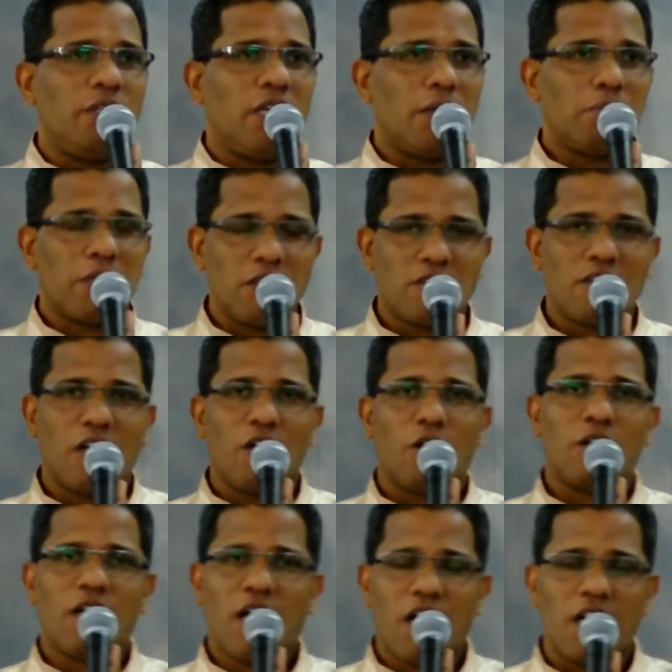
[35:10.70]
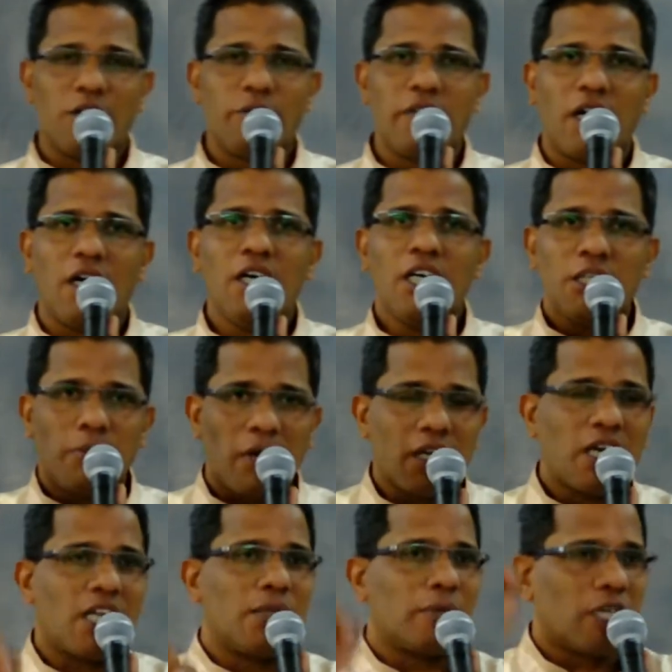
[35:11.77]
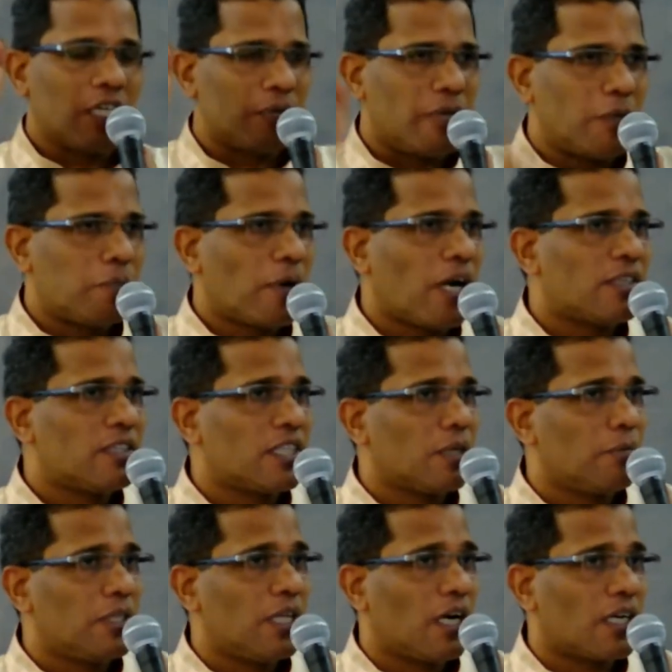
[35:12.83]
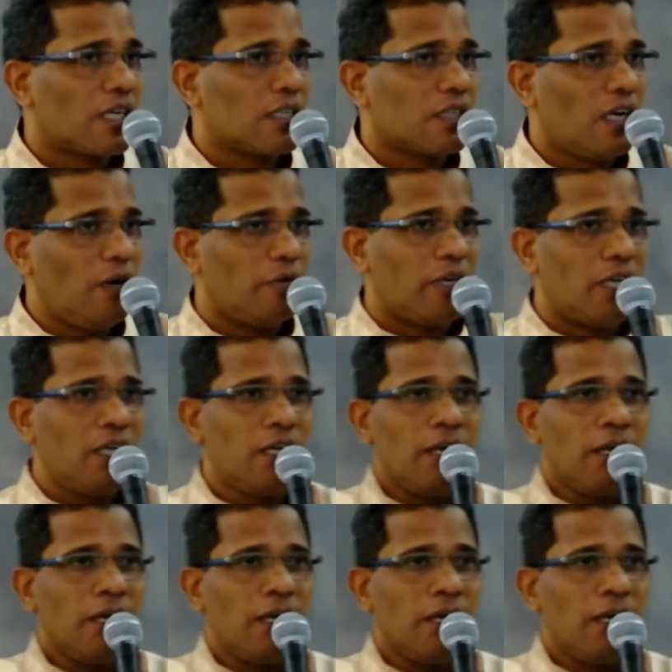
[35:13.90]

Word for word: Praise the Lord. Hallelujah.